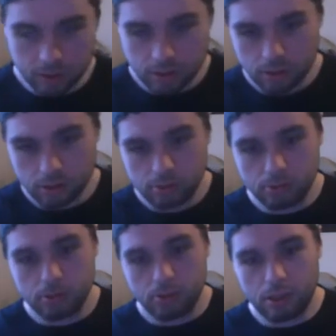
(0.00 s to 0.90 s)
So
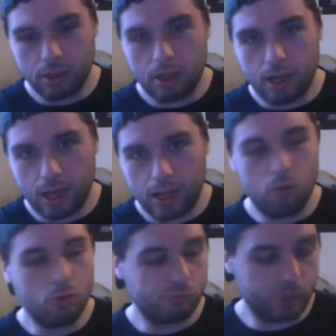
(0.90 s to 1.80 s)
I own
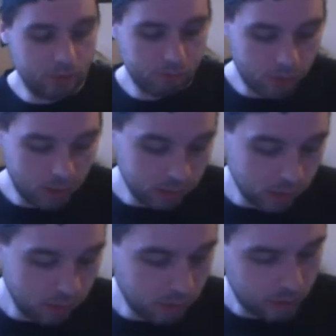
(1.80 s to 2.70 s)
a Retron
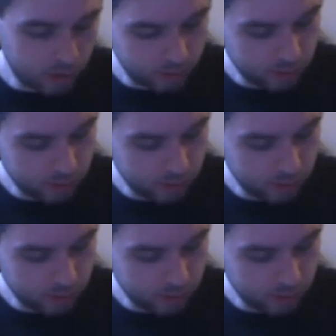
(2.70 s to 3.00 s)
2, and